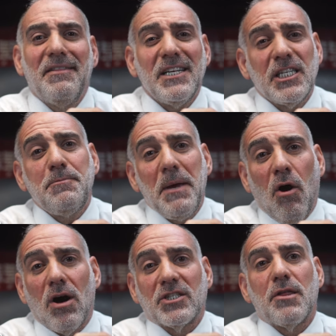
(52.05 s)
This is
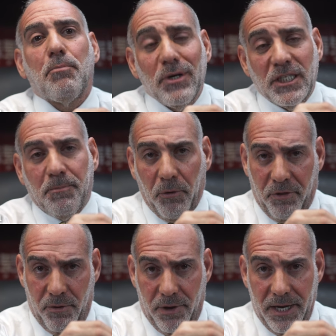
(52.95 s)
because of the principal
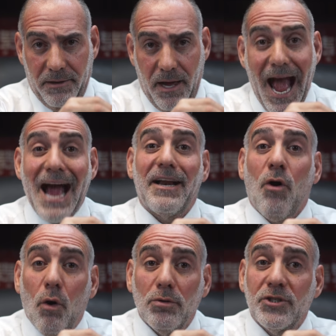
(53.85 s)
theory, and
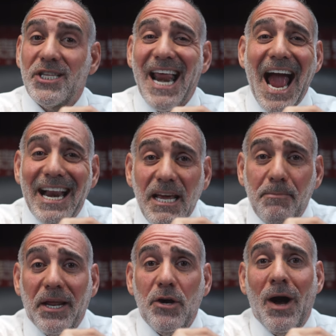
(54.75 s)
it holds that
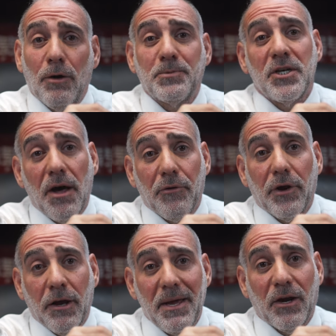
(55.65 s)
anybody who helps
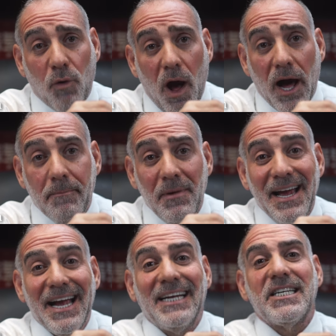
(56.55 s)
another to commit a crime
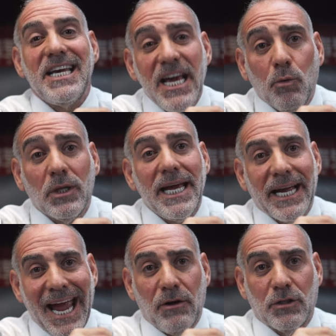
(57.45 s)
is equally
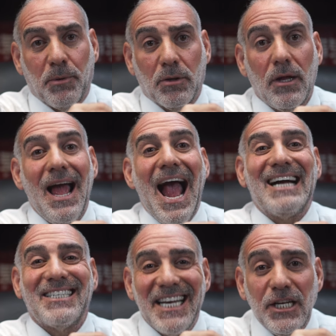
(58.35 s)
accountable
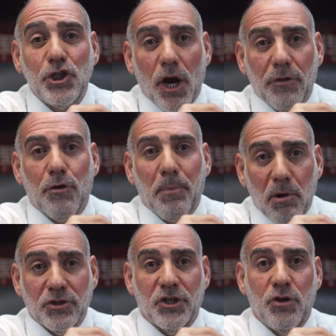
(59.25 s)
as each other
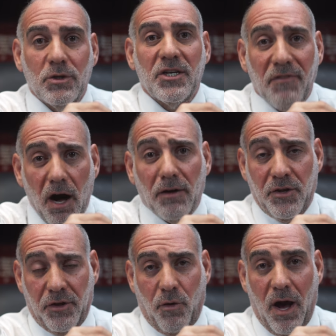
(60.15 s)
person who was
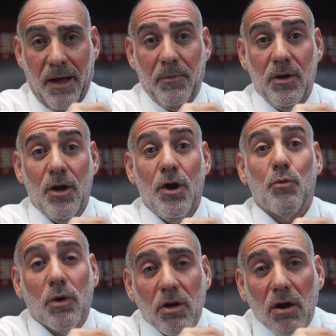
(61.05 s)
involved in the crime
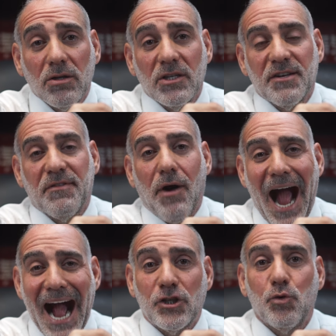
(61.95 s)
regardless of
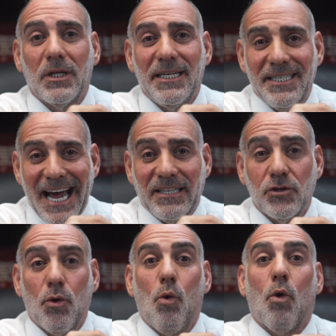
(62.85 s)
their actual
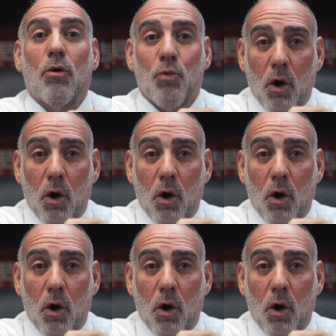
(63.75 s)
intent or